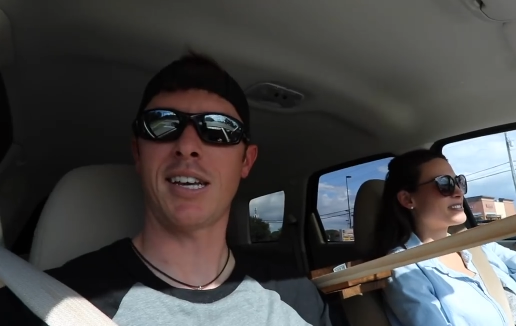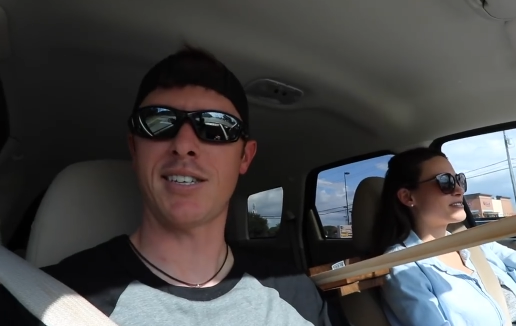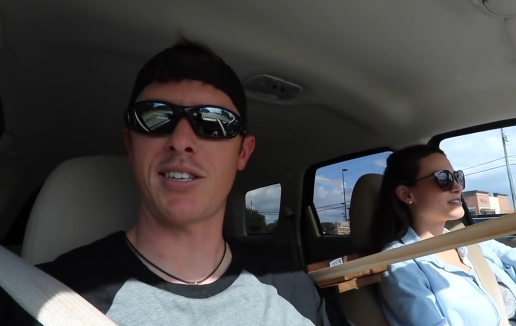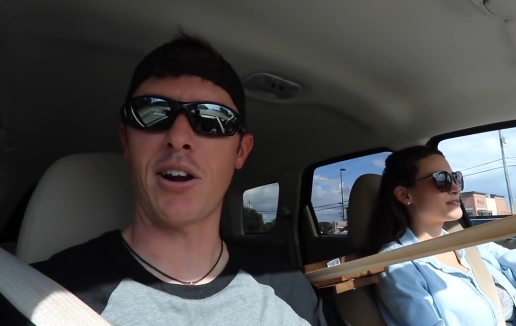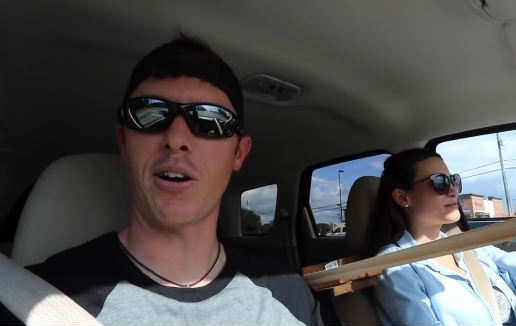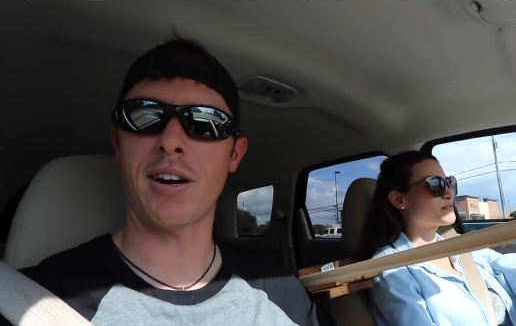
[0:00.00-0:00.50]
Speaker 1: guy's
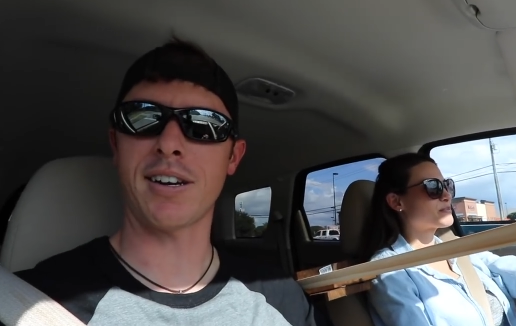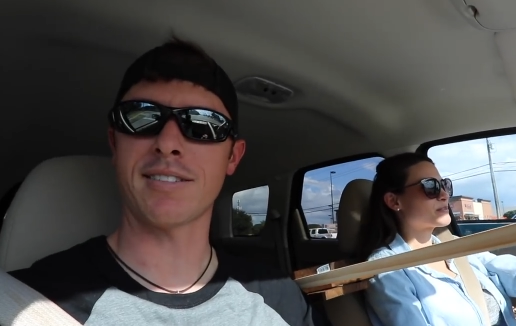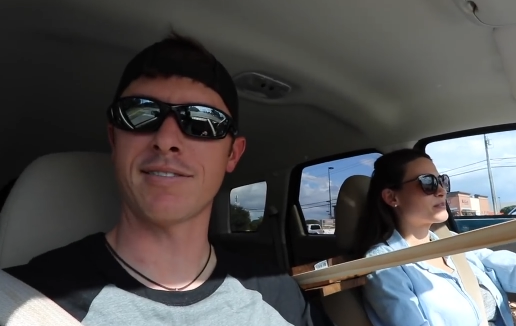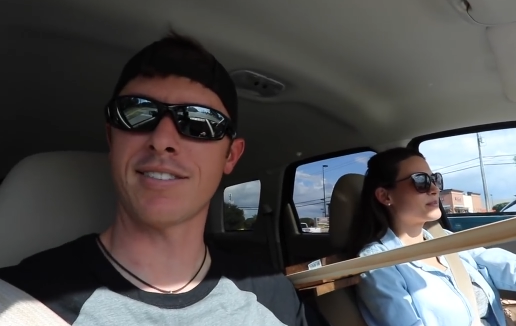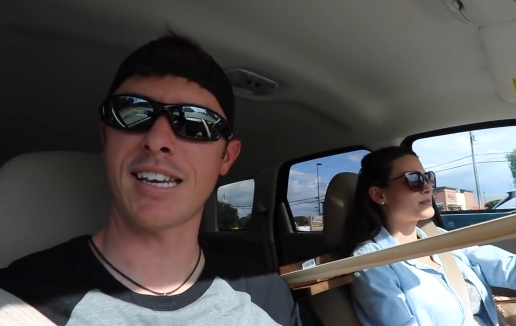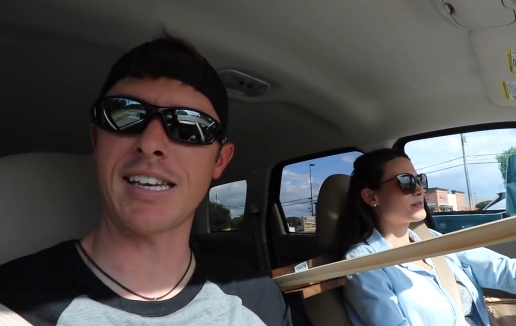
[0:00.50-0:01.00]

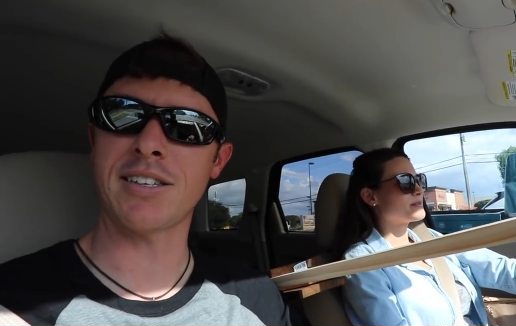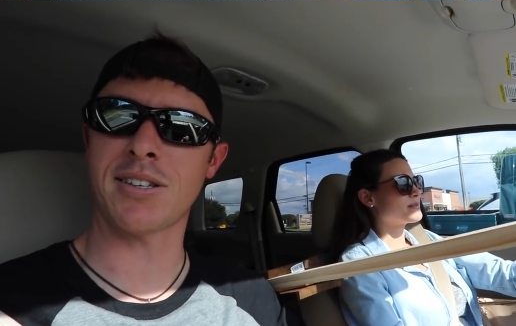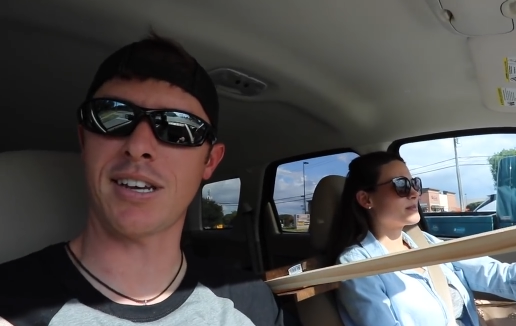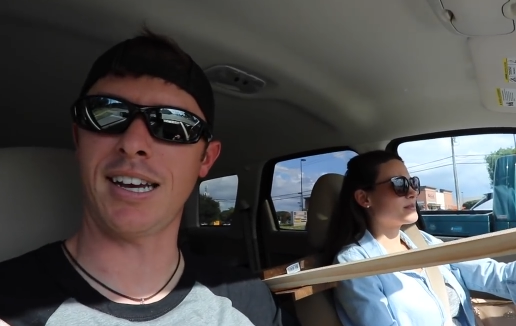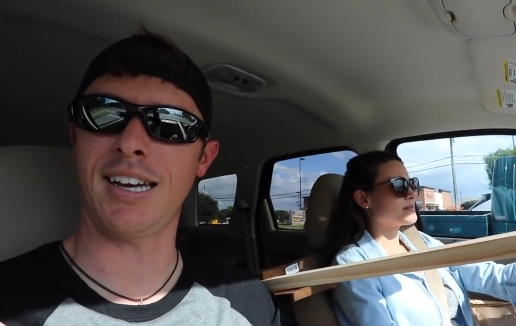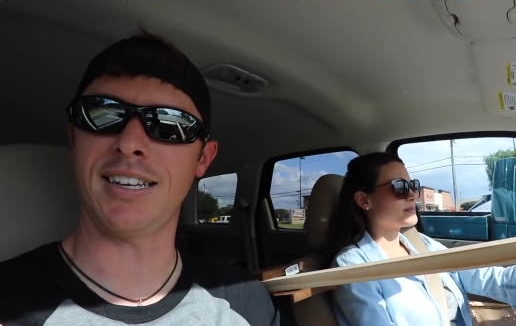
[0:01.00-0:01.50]
staring.
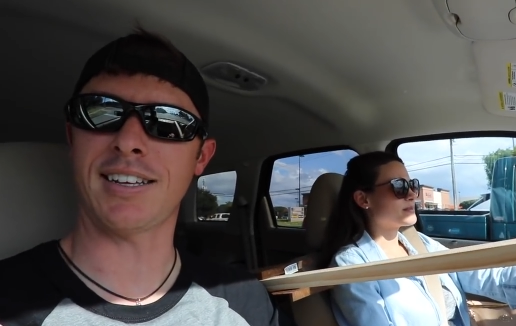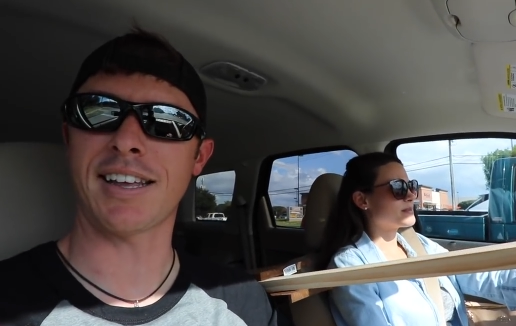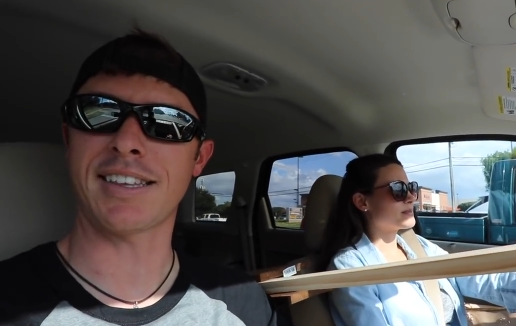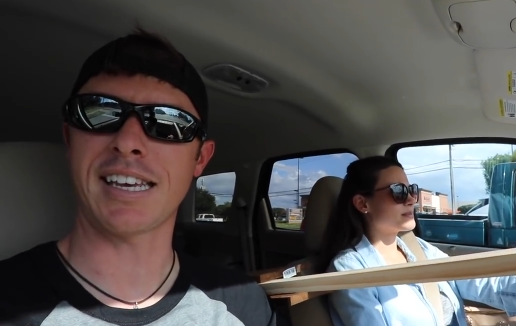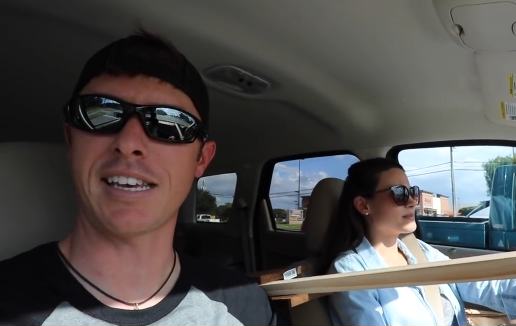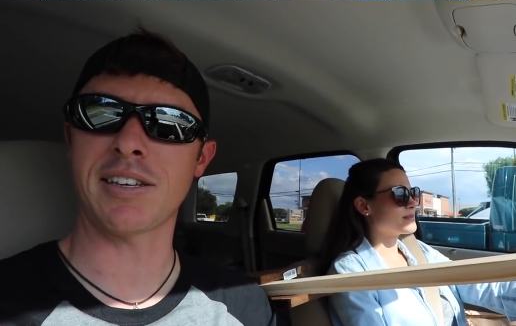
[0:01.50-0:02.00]
He's, uh,
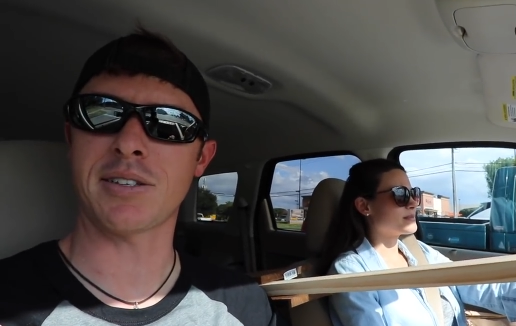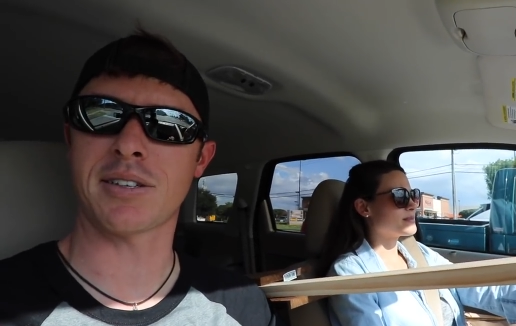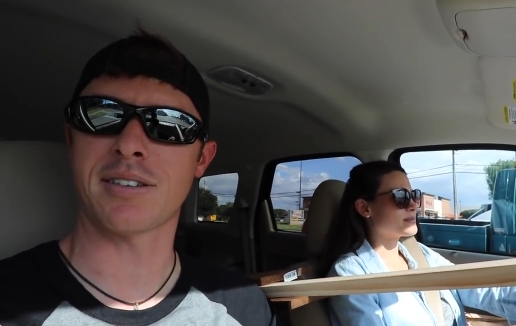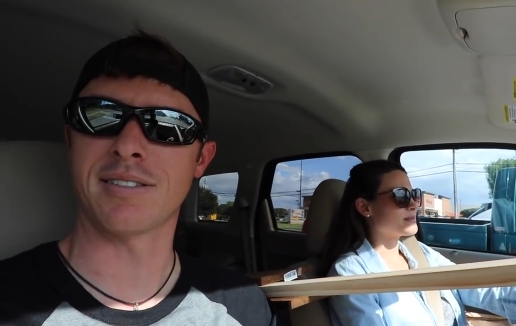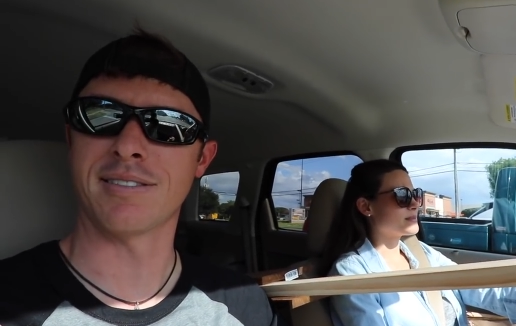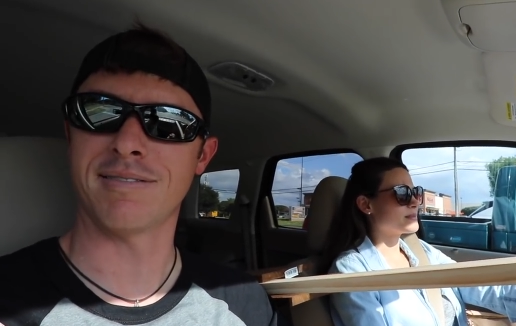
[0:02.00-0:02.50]
I think
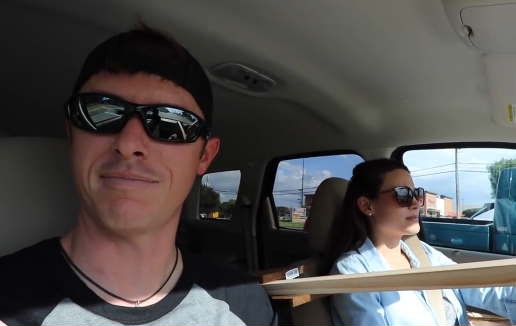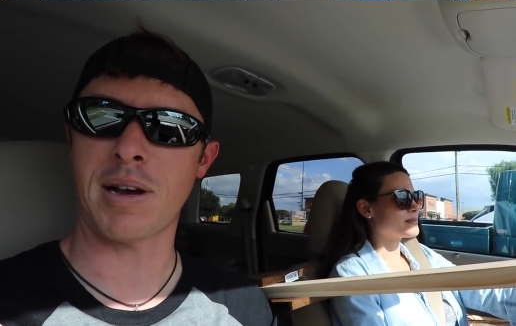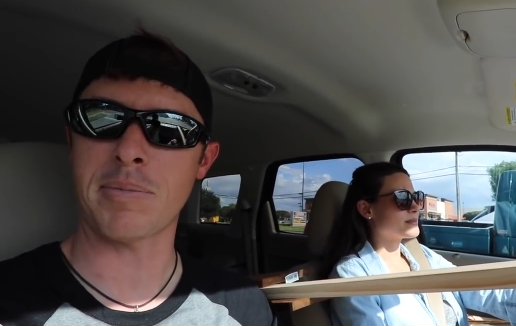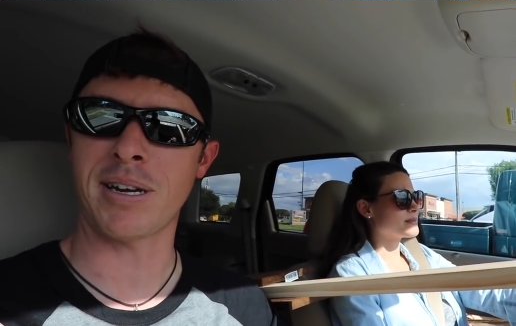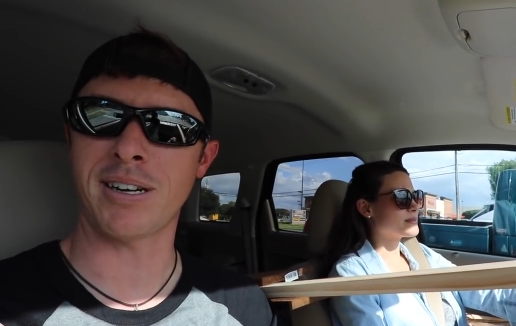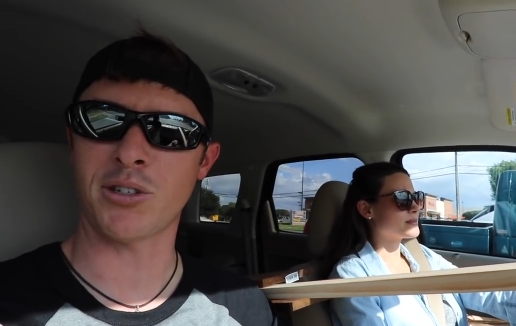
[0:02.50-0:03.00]
he's,
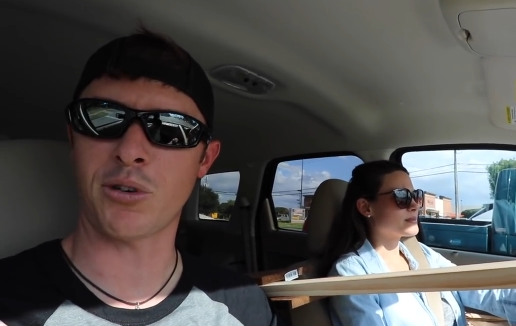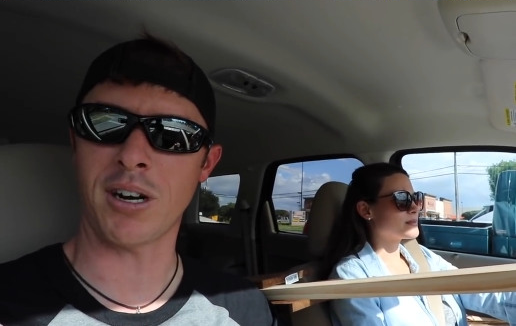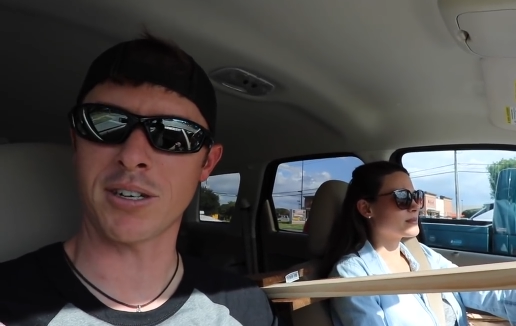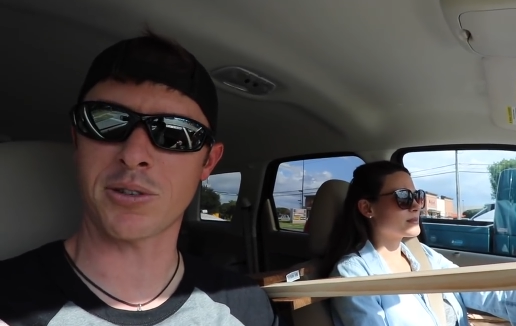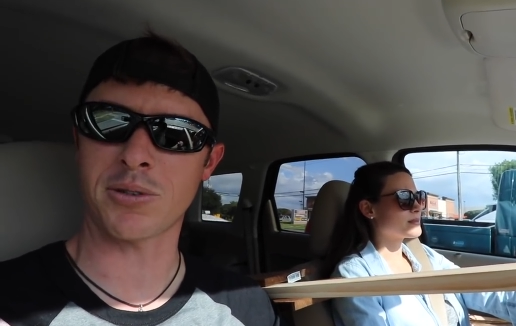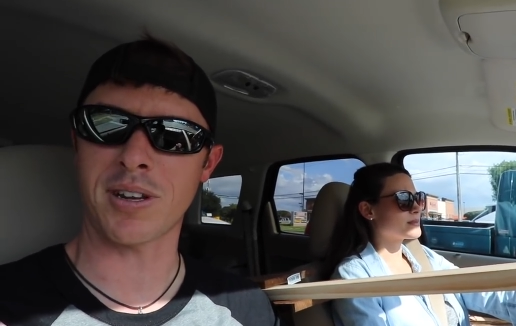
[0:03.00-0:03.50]
might be on
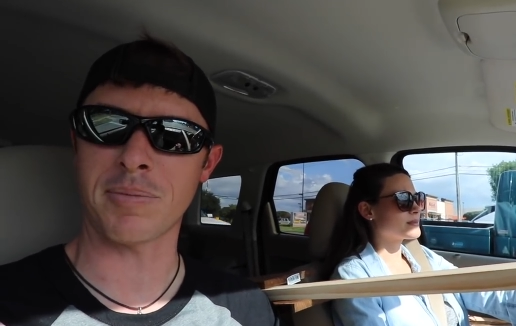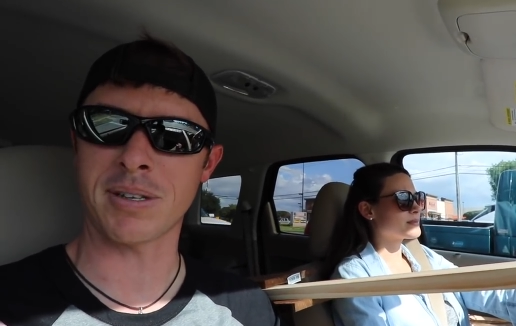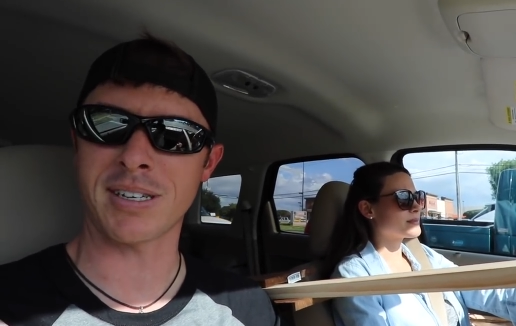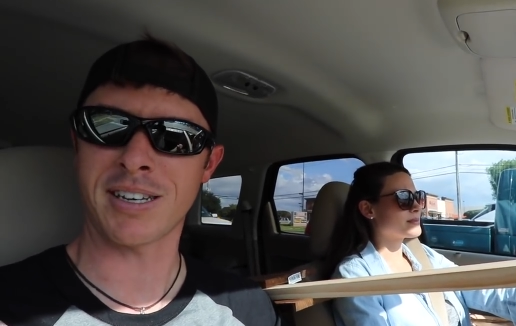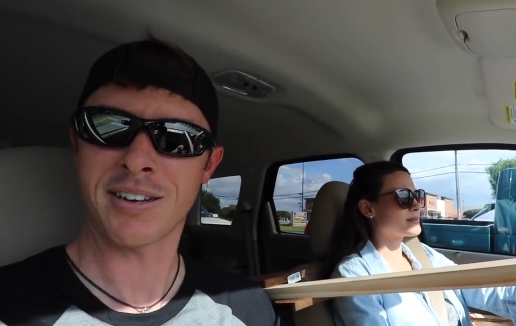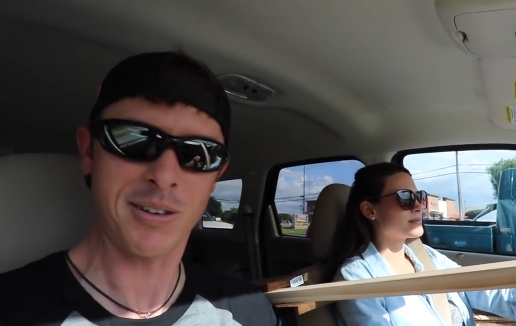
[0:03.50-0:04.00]
drugs or something.